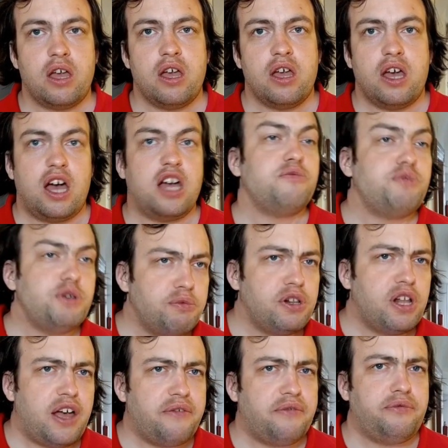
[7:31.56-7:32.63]
And people
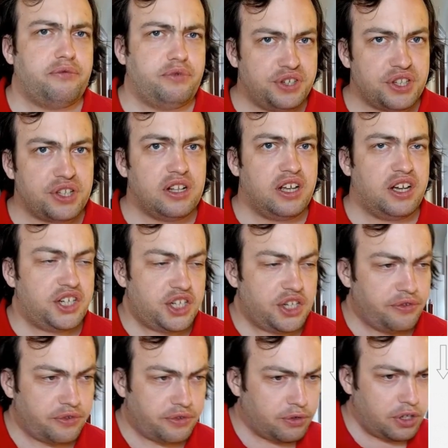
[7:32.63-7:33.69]
have recently
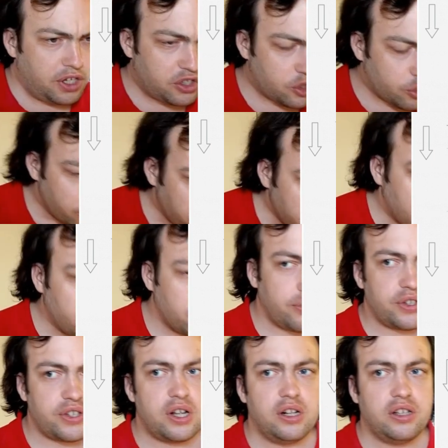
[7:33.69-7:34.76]
achieved extremely good
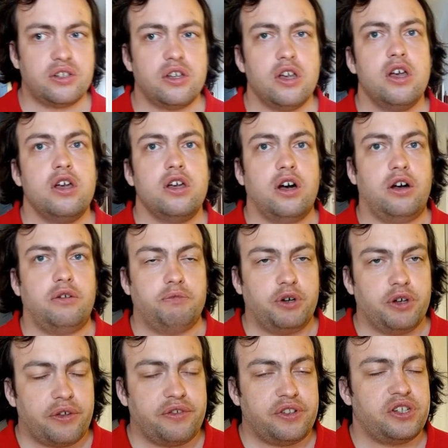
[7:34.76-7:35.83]
results on
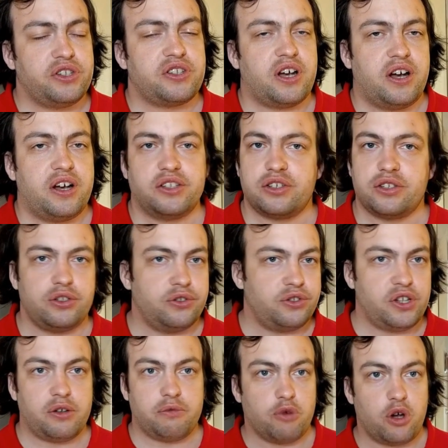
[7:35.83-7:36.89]
both of these tasks
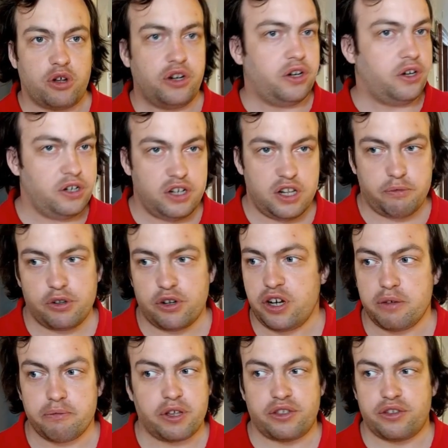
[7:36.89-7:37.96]
using modern deep learning
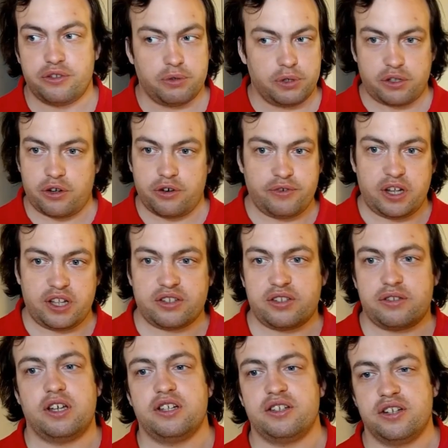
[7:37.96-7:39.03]
methods with
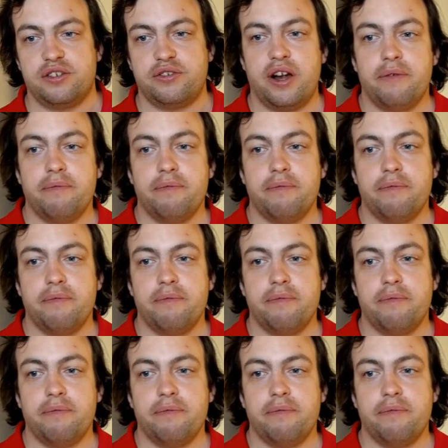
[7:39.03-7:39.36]
conmets, etc.